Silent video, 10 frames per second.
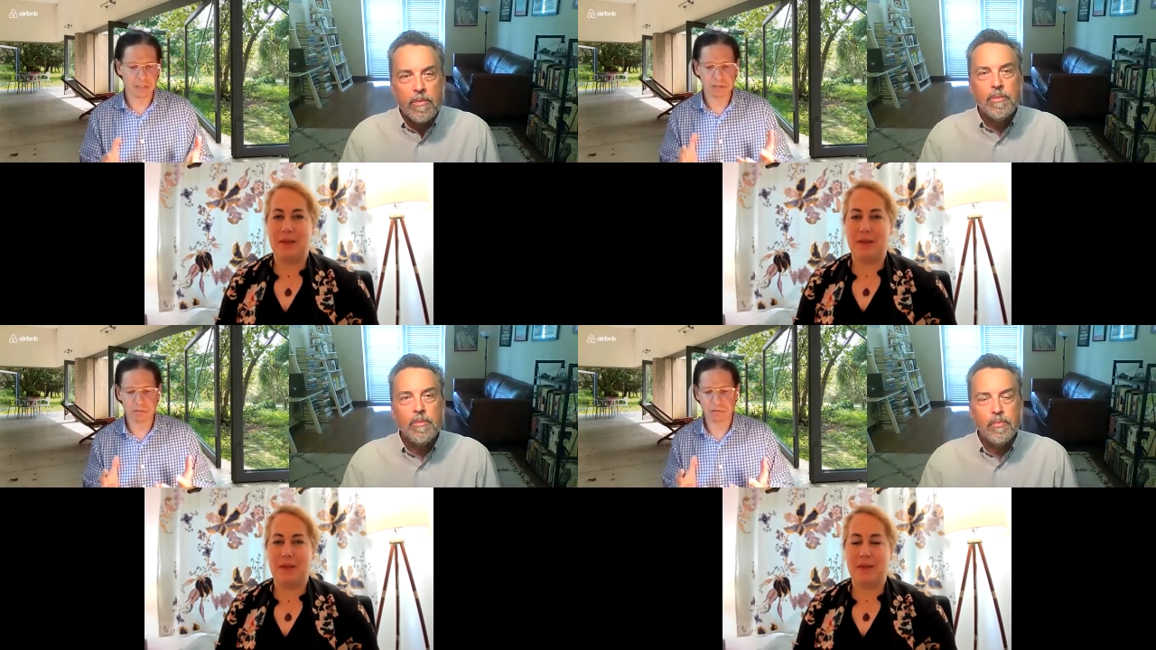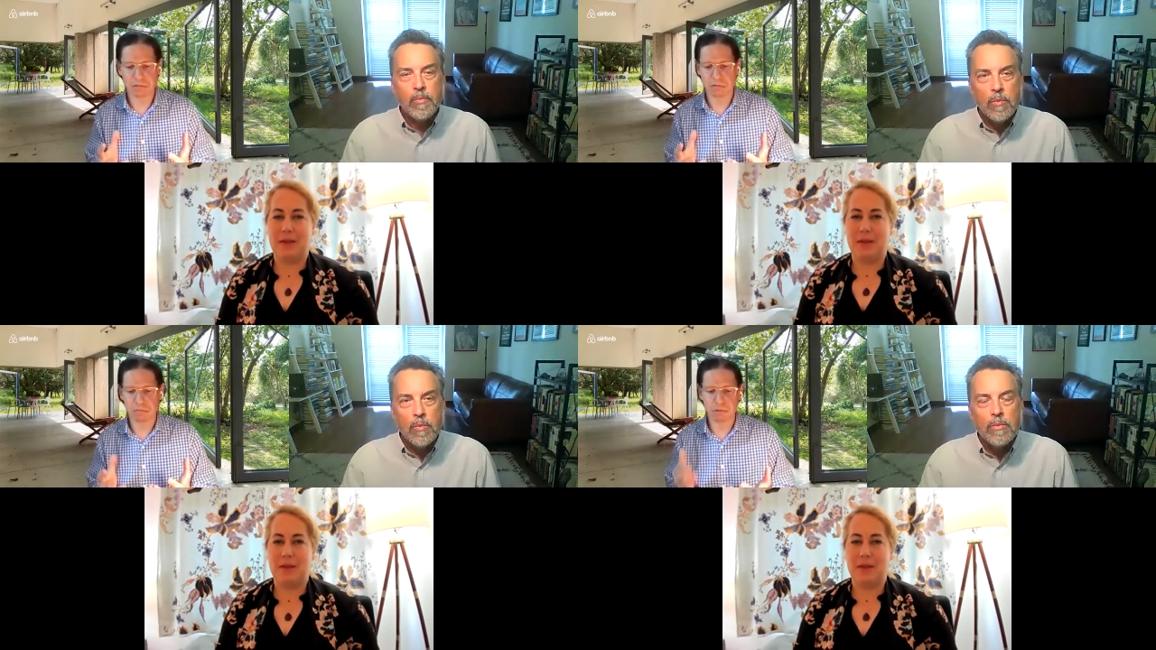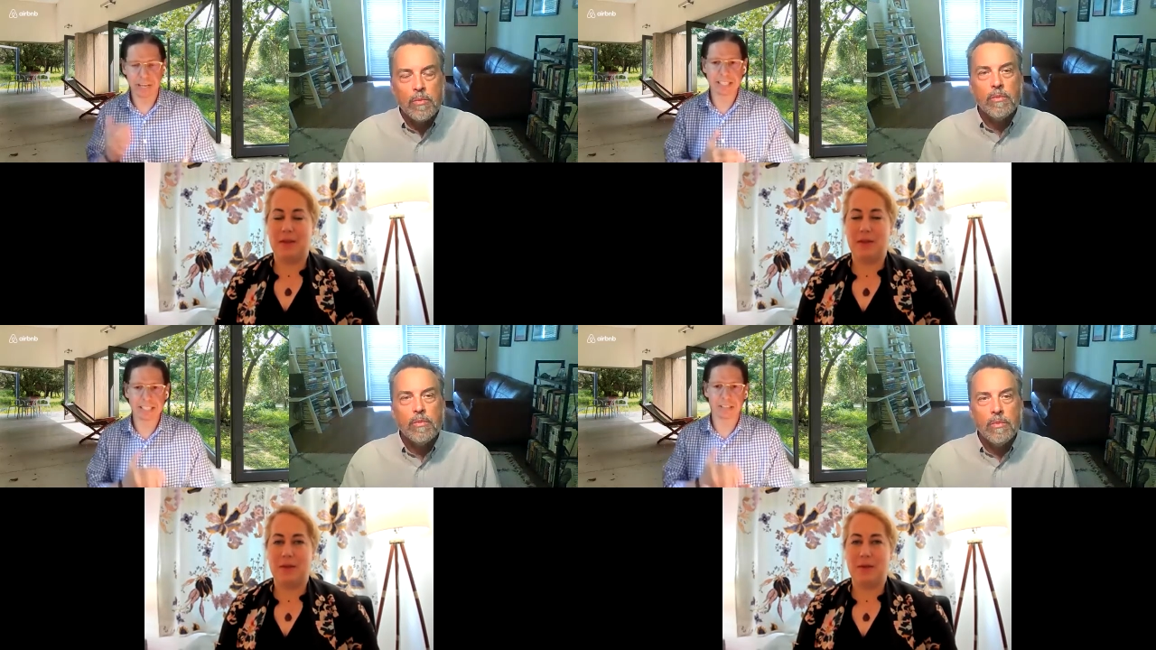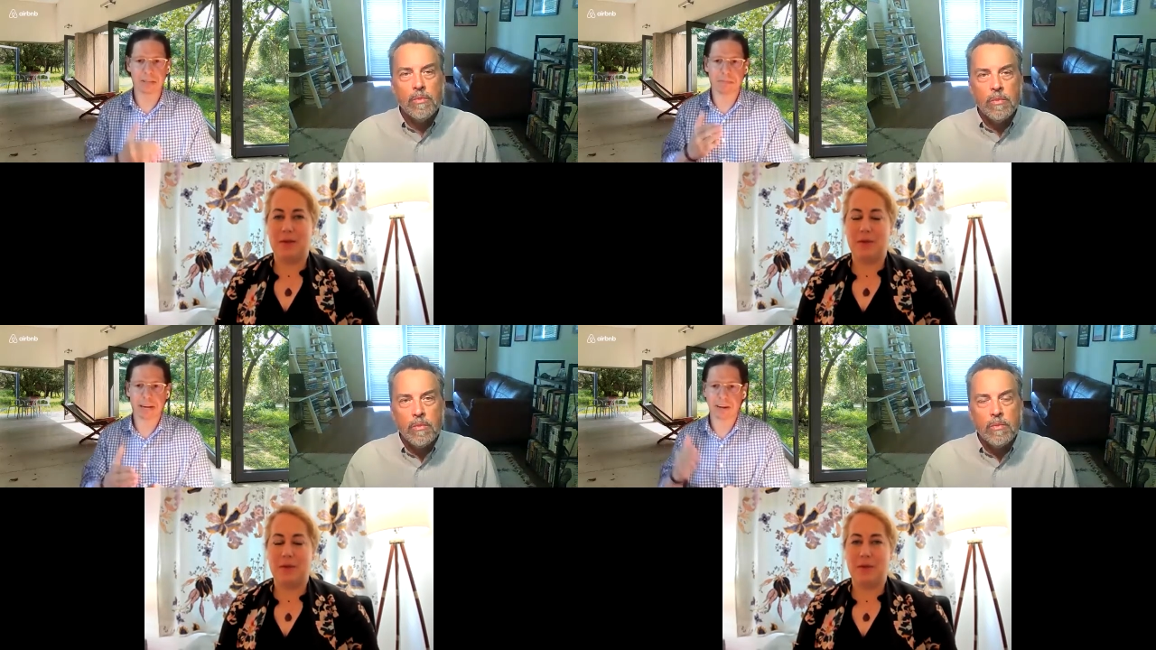Speaker 1: to break down
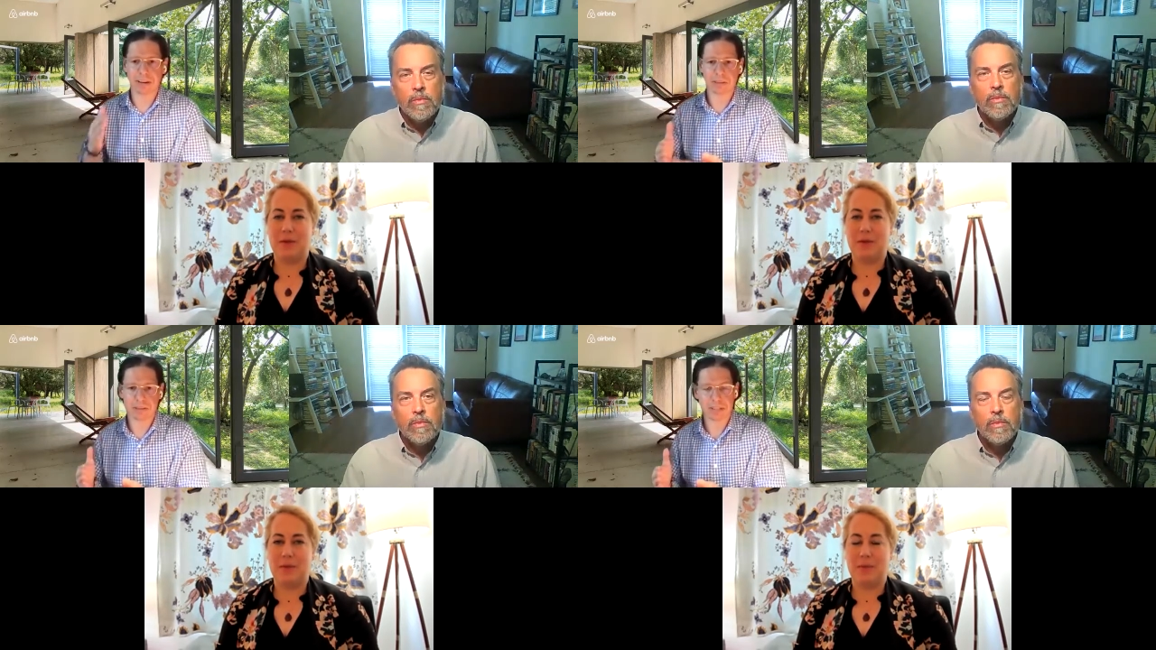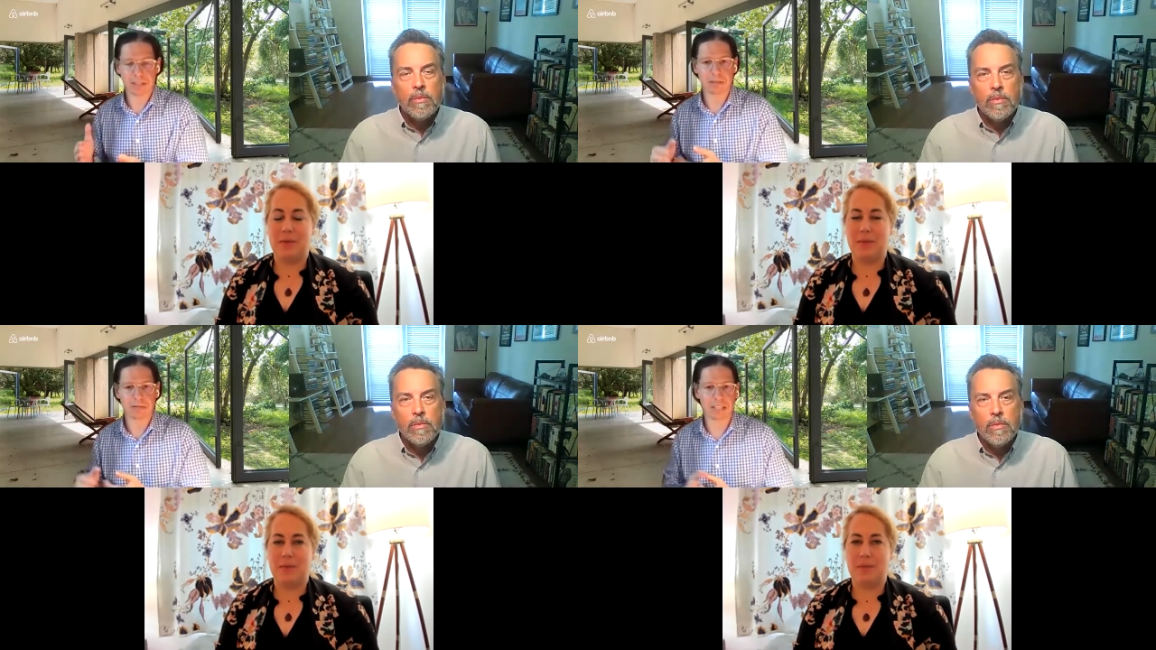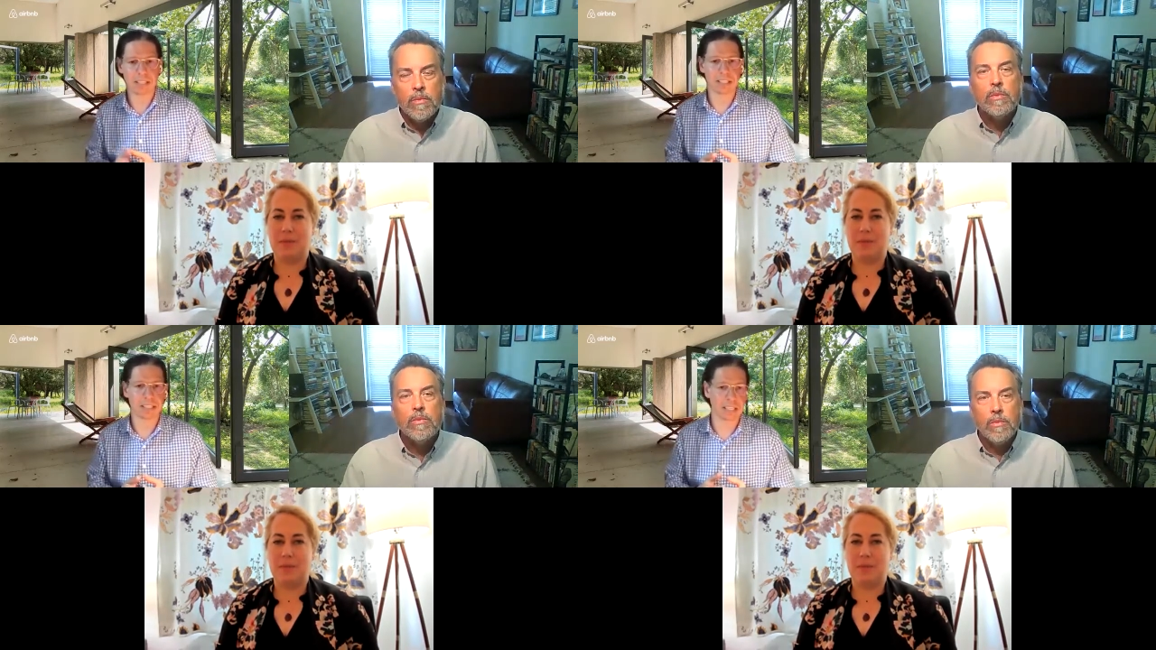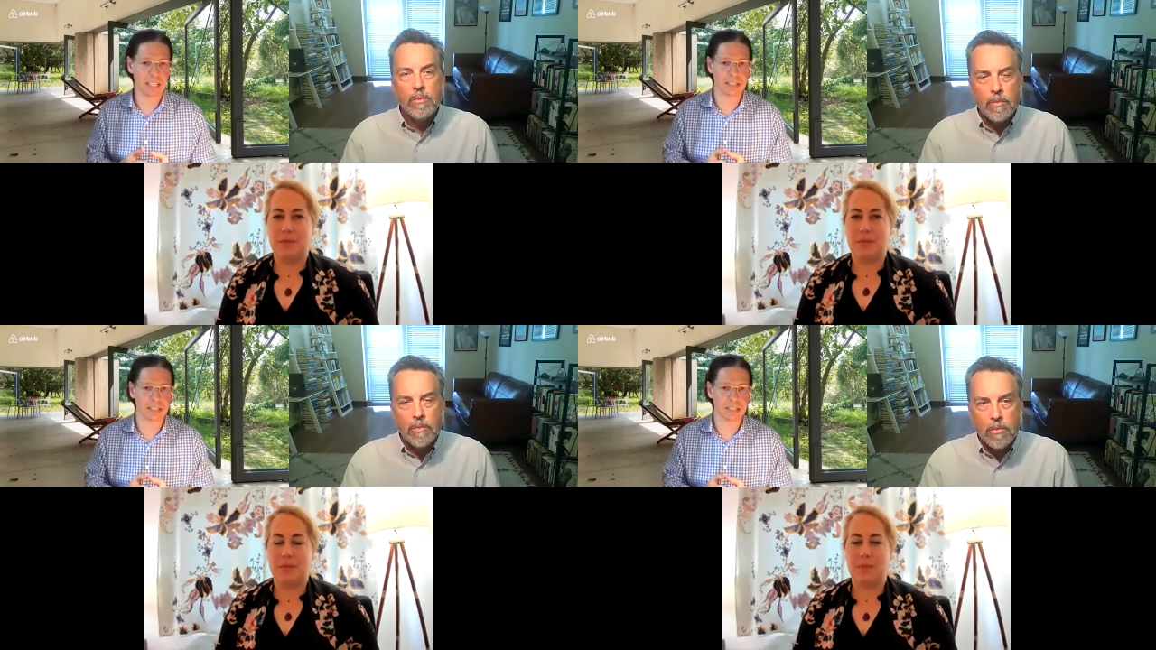the barriers that you need to
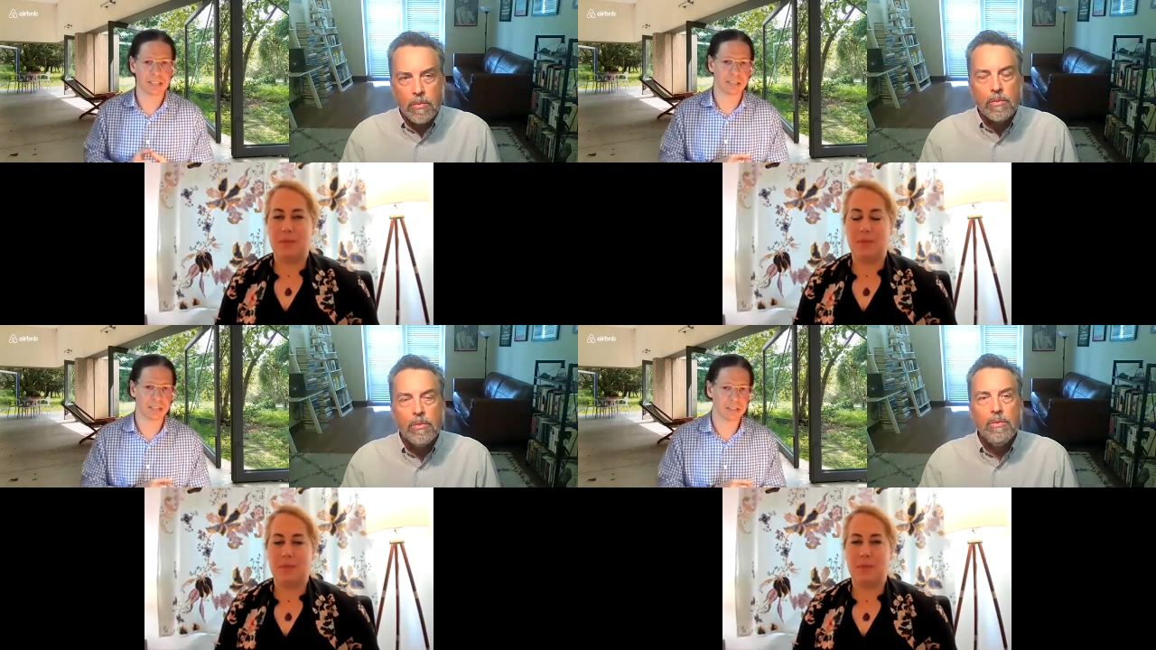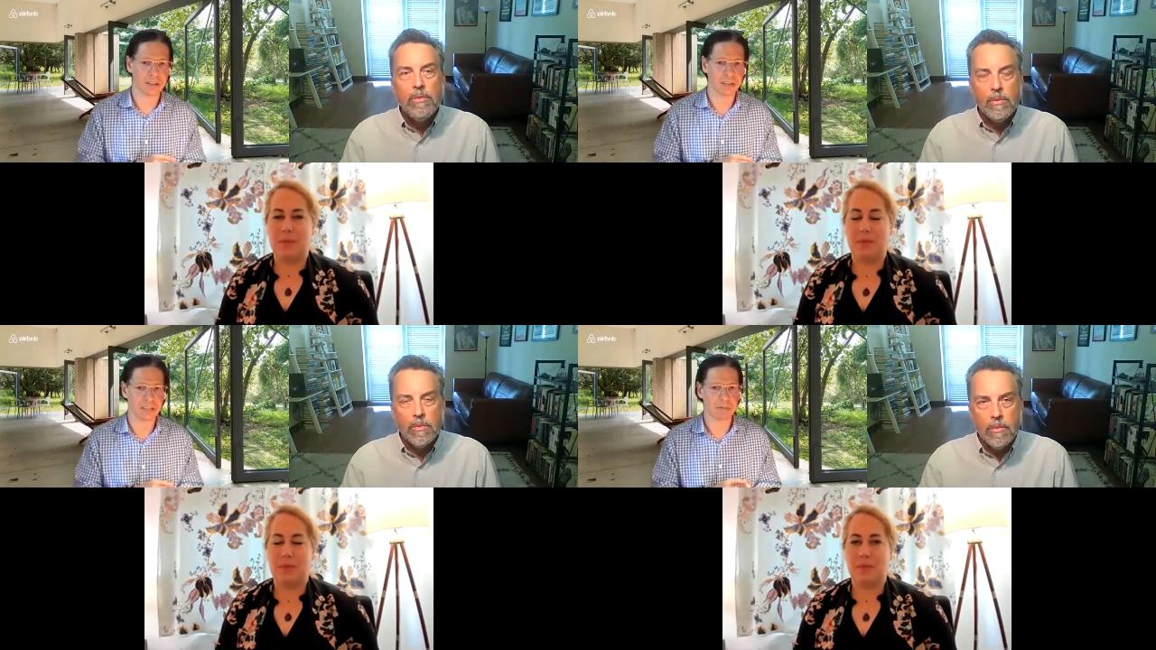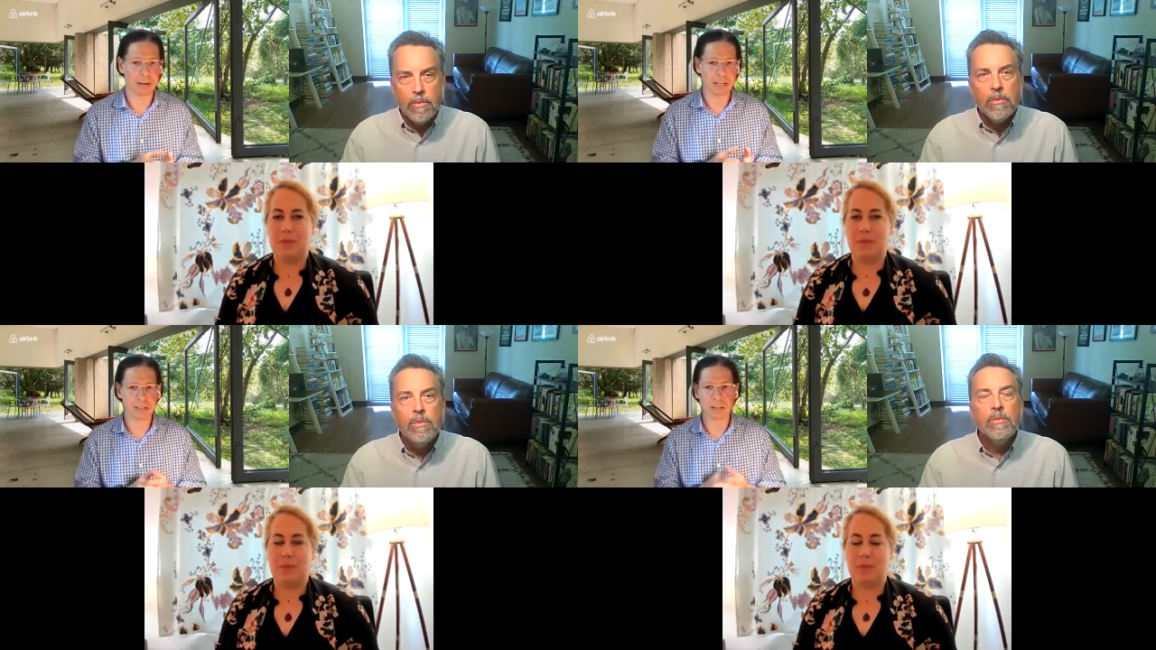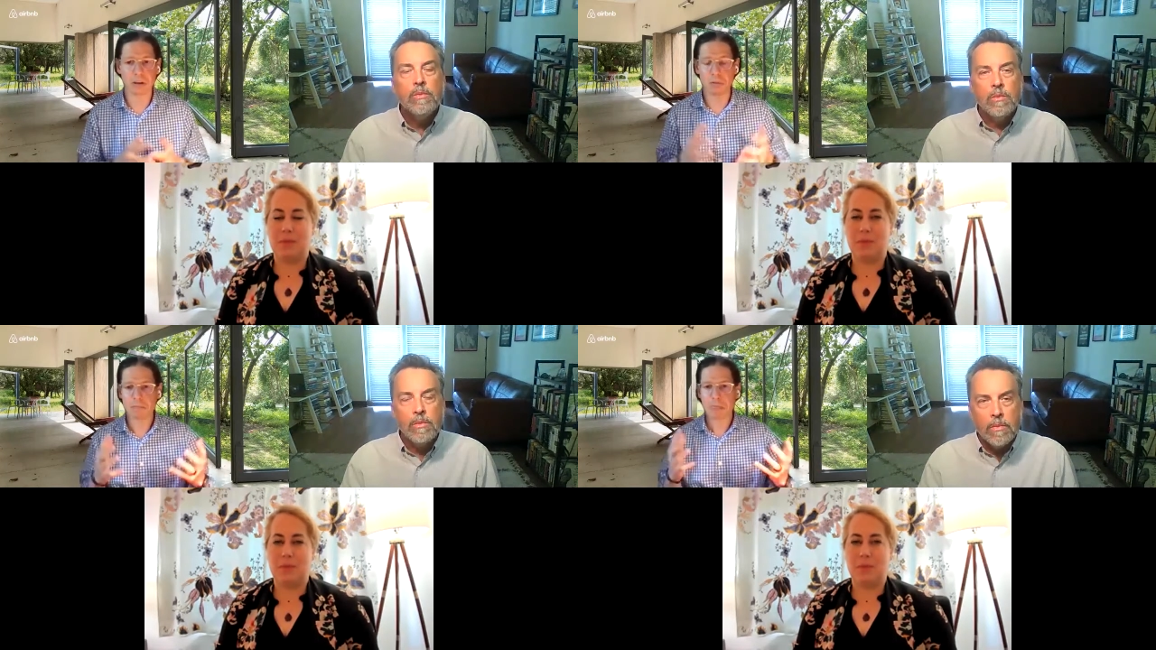get studies started right so